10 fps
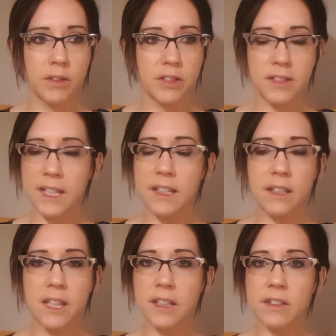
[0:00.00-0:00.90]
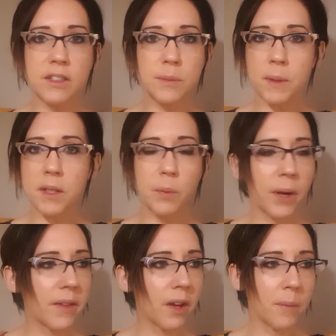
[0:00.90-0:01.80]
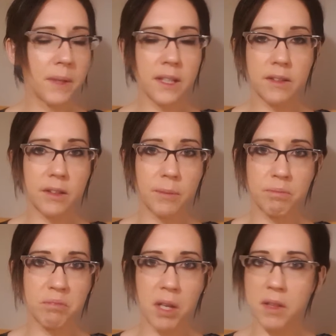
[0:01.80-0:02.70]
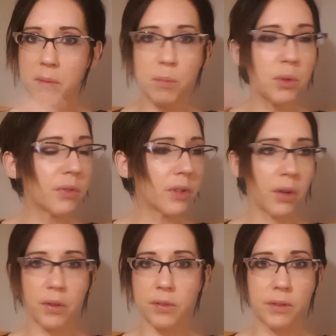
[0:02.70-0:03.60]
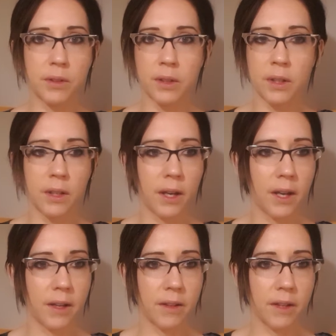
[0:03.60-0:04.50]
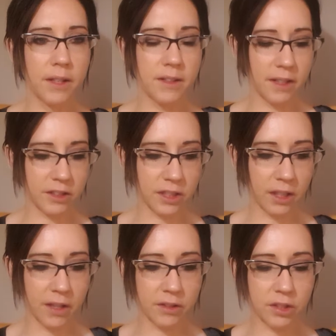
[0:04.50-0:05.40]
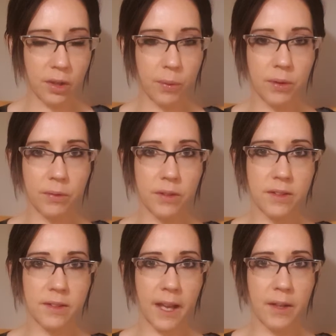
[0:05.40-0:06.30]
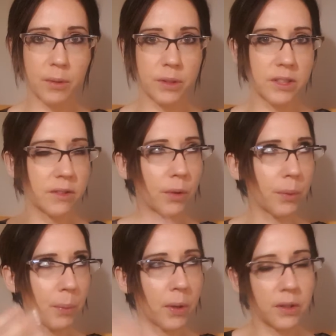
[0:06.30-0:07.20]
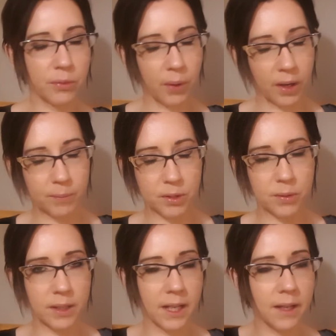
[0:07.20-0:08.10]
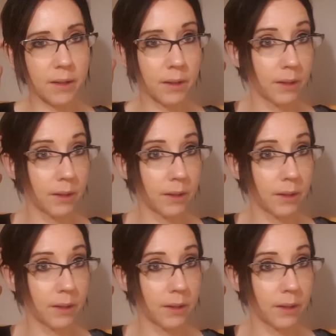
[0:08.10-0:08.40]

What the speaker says: just eating things and just being aware that I'm eating them and then moving on. And it's actually kind of showing on the scale, which is not the point of why I'm doing it,